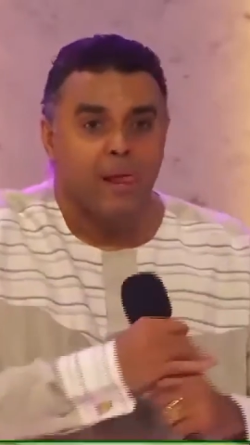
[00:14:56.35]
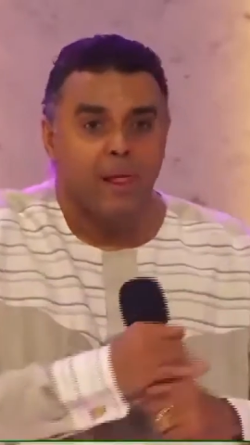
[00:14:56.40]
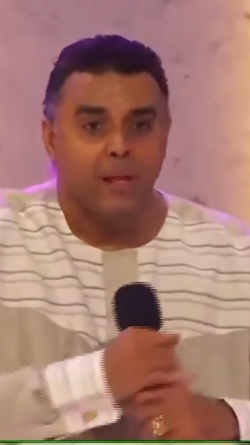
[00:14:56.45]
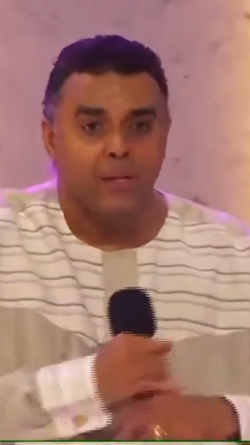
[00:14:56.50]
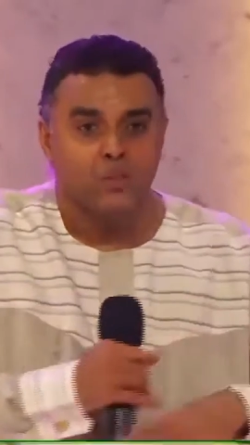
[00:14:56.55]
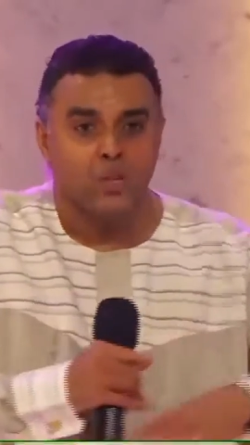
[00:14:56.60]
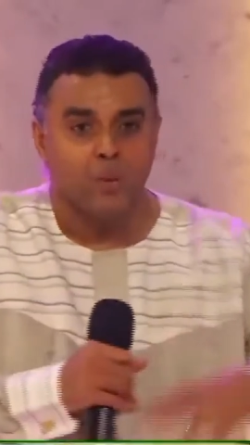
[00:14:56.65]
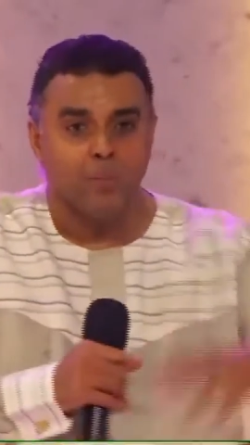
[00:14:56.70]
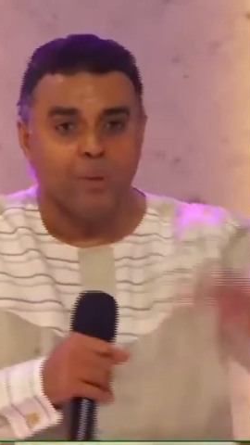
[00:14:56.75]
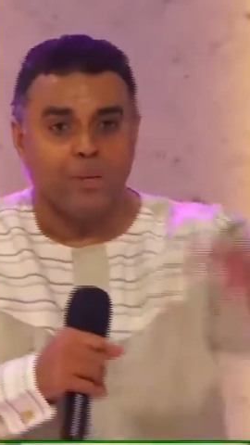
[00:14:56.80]

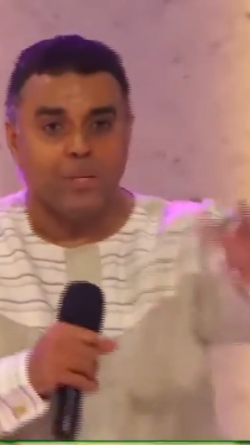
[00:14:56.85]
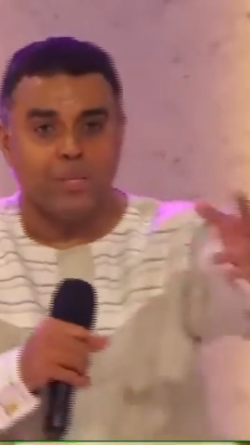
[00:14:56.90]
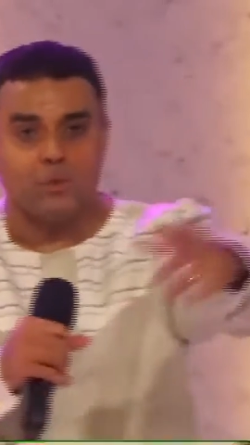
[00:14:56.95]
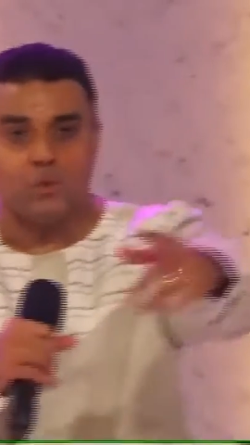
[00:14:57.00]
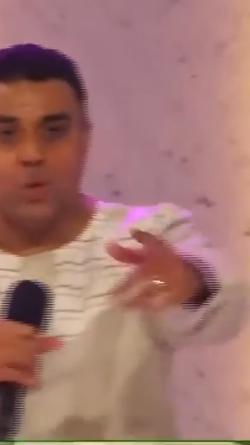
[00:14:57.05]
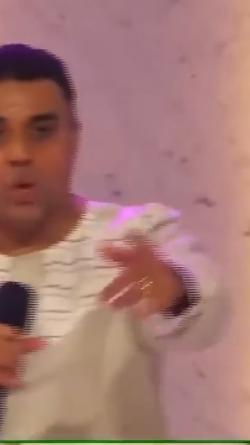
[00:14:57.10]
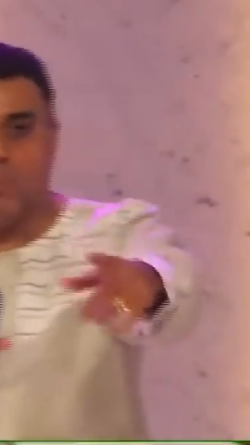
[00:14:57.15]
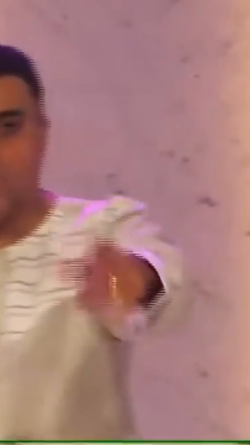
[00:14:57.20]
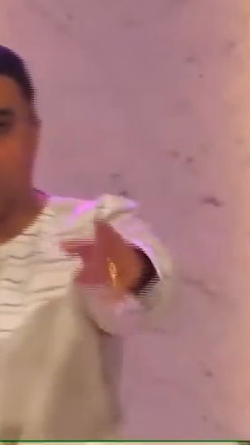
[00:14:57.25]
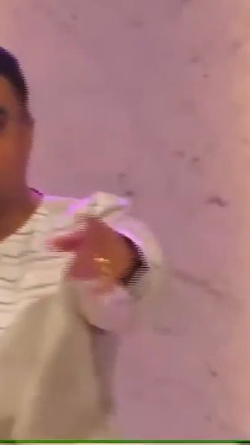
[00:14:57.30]
Somebody
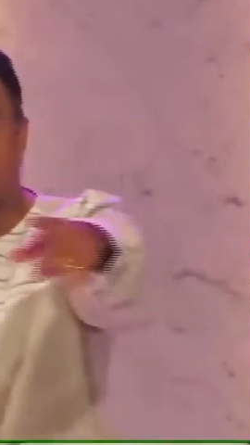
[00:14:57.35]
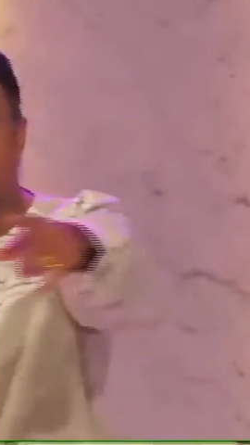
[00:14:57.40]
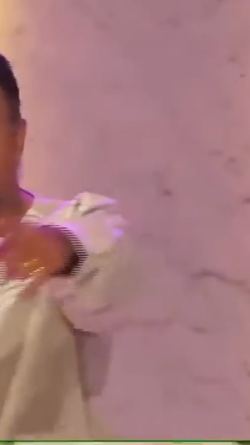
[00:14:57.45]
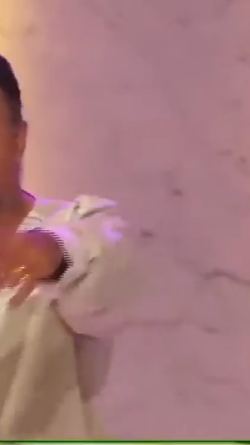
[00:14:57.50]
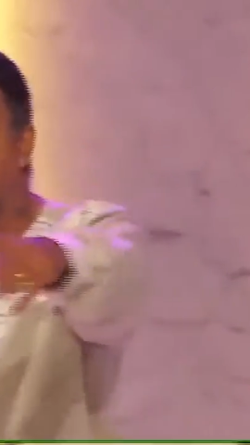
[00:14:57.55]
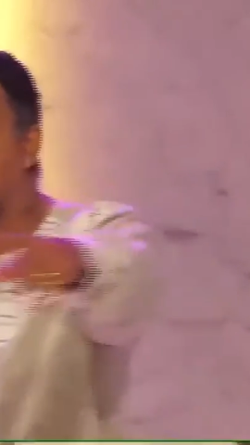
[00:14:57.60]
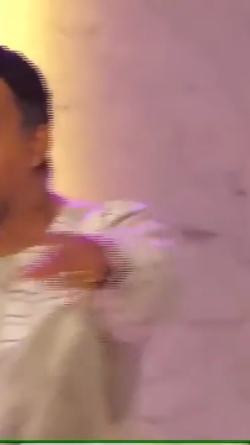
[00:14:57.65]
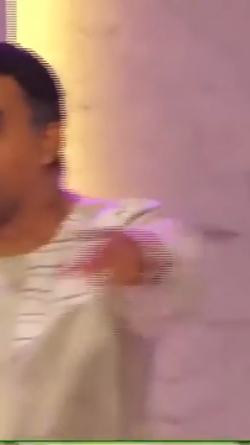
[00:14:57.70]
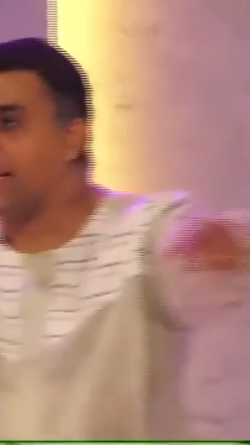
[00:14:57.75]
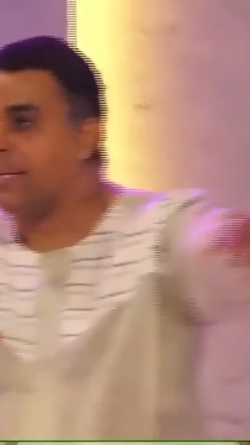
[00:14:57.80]
told me
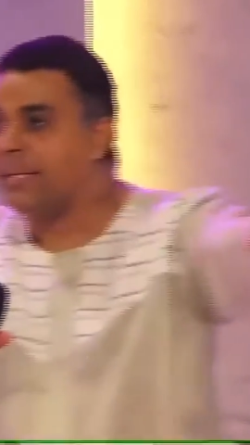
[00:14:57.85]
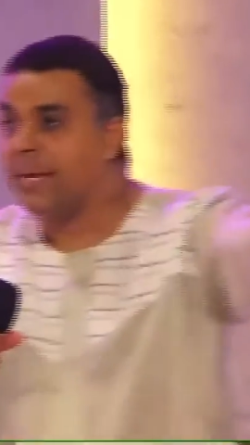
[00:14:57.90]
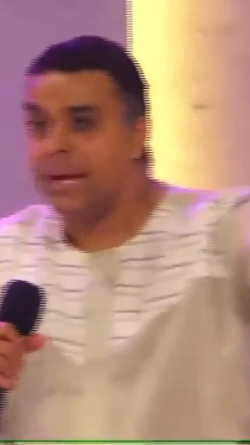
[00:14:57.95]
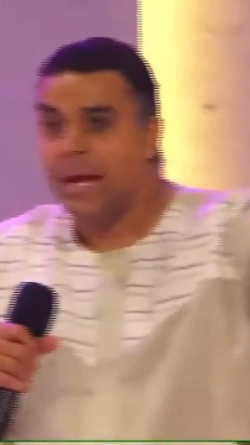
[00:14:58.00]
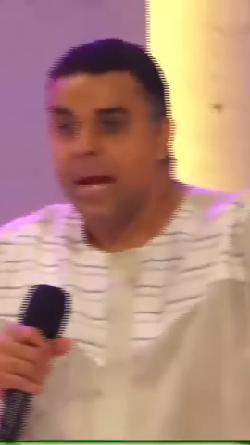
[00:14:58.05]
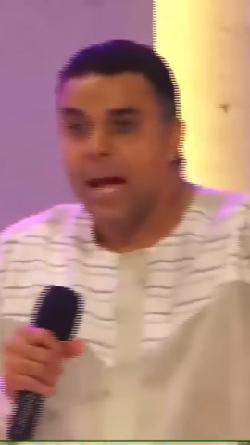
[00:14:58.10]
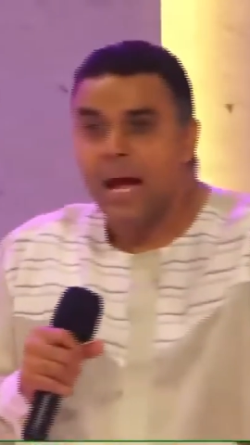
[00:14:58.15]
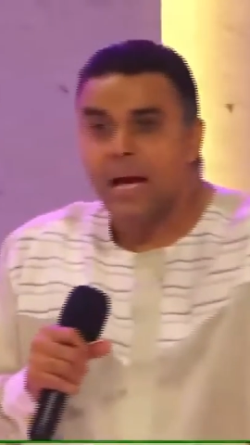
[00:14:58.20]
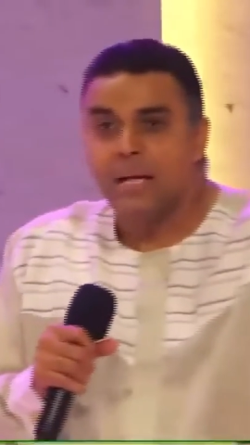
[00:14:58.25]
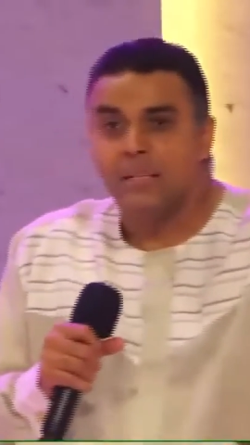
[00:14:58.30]
the other day
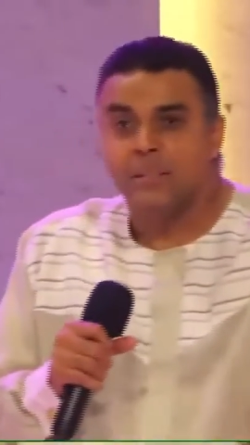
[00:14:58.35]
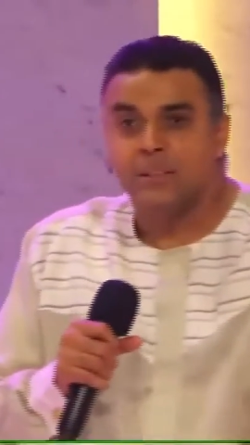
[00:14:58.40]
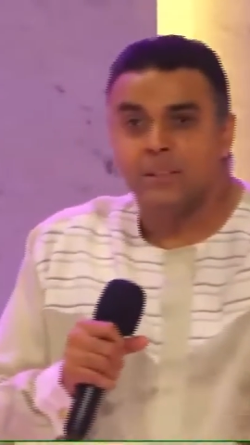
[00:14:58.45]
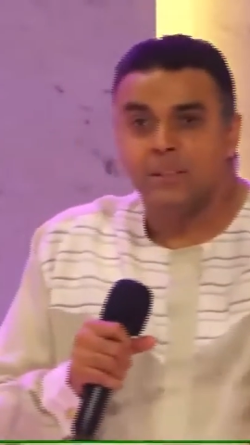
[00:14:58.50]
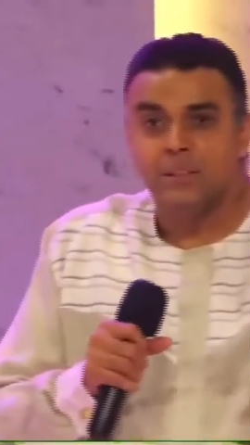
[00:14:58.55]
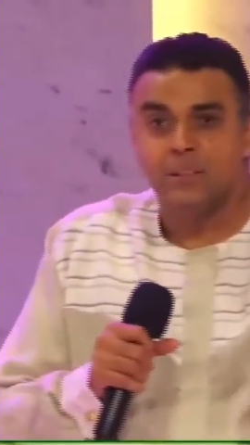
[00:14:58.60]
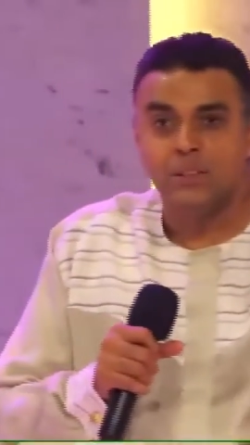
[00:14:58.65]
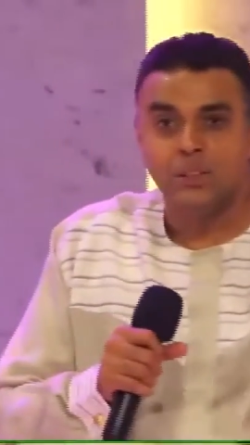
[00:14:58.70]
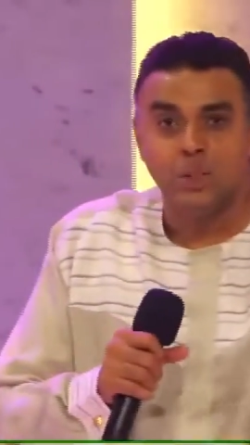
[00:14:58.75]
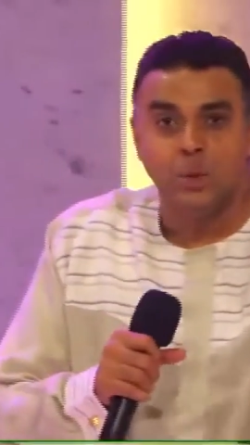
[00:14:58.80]

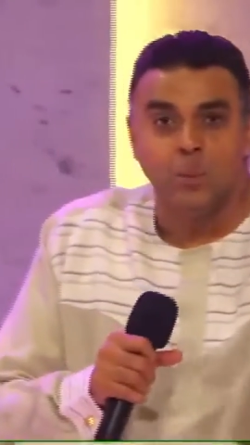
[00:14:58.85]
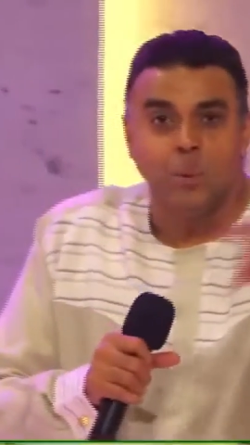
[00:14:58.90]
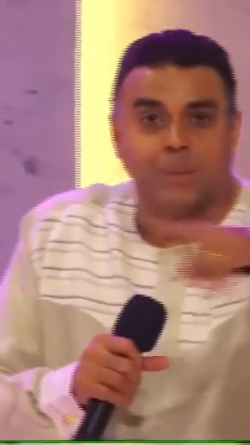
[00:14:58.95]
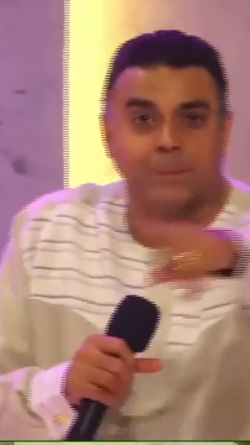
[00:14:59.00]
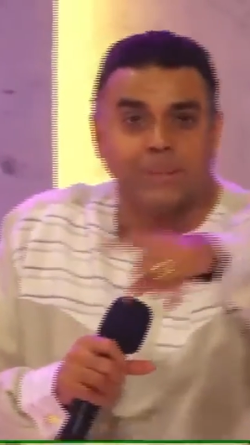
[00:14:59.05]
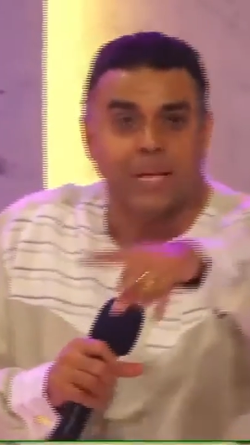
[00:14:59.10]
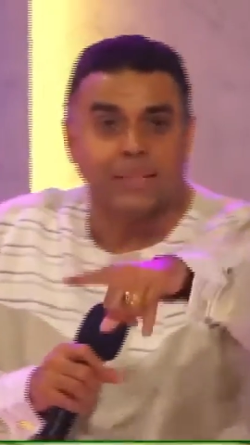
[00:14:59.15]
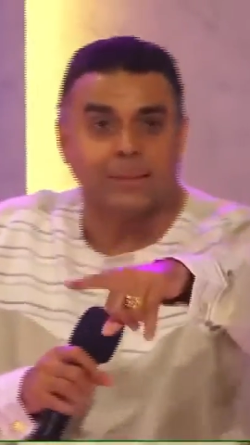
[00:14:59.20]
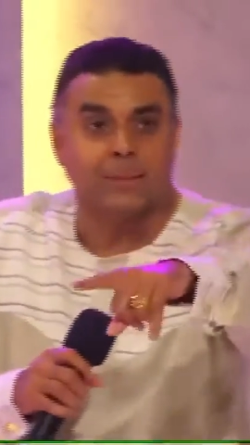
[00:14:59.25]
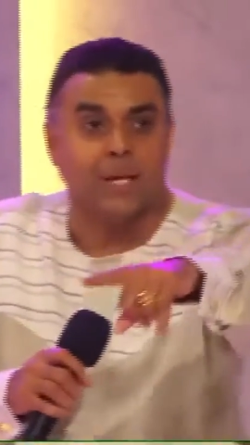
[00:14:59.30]
she was at